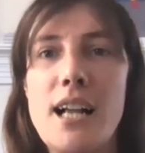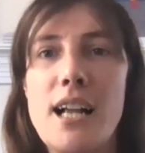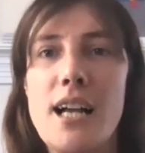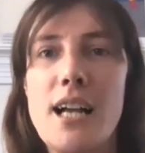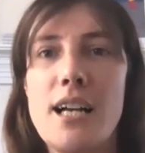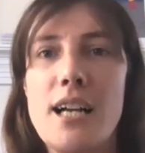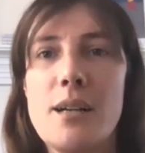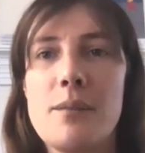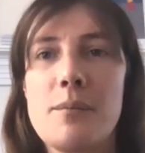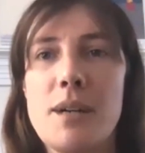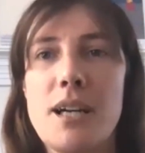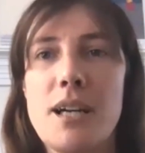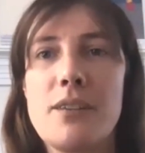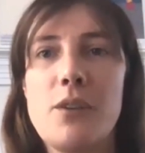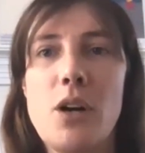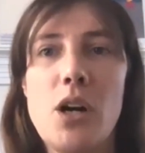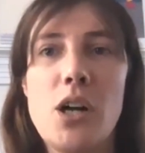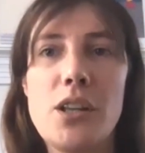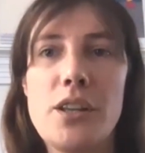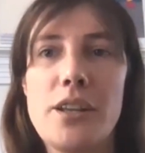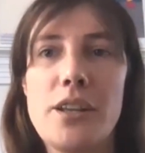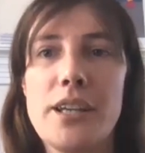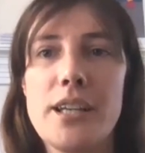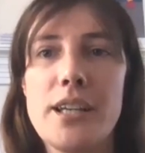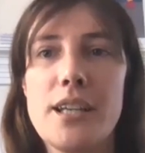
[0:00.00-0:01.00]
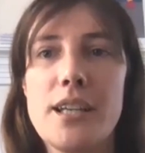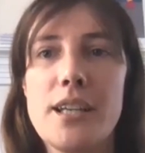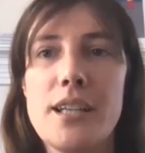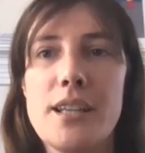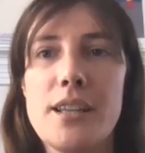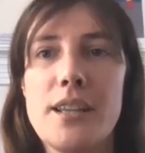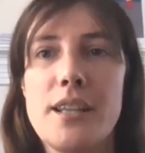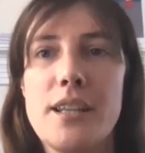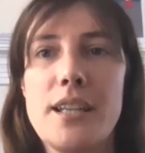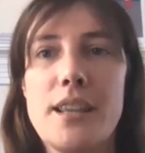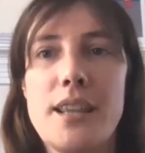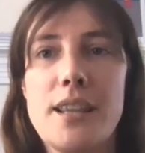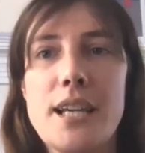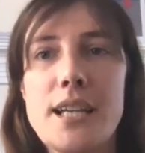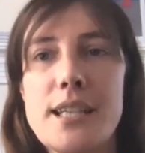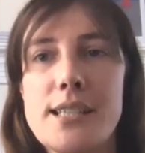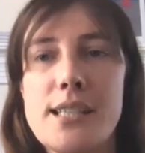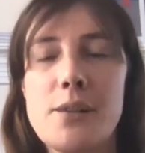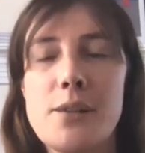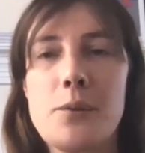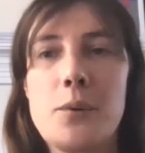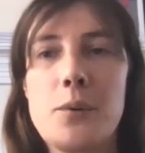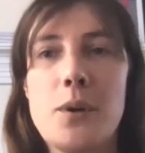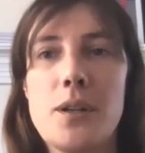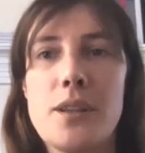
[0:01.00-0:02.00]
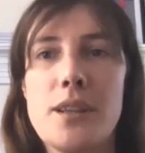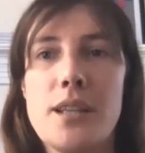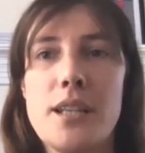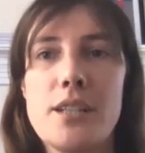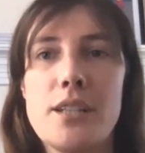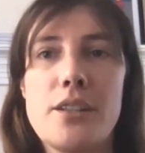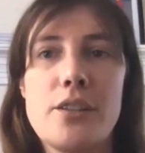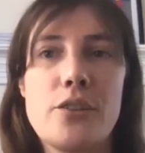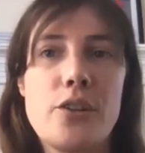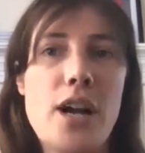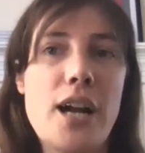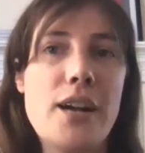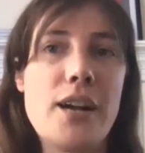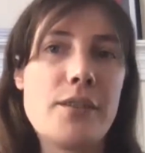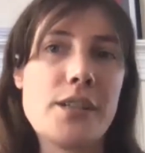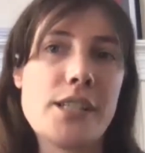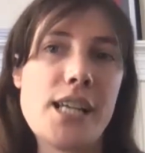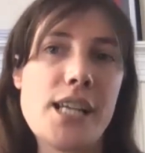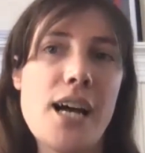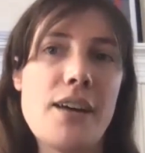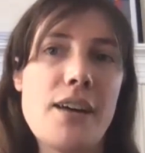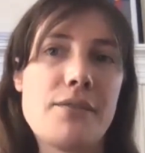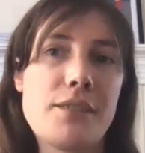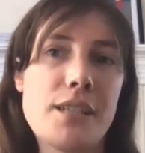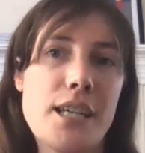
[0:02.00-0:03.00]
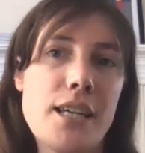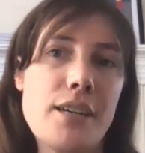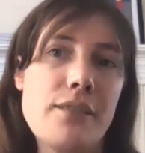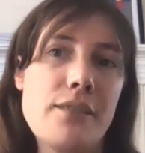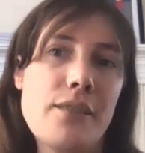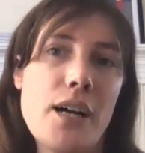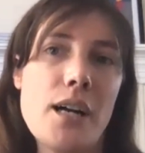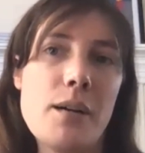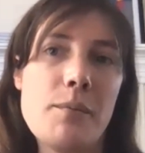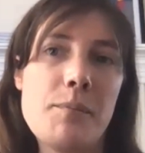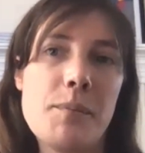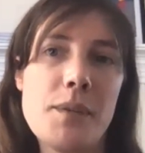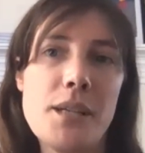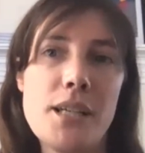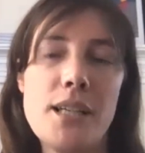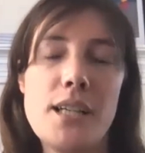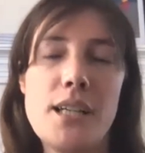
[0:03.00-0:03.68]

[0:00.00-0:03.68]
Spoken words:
kind of all the things that the drivers have to give up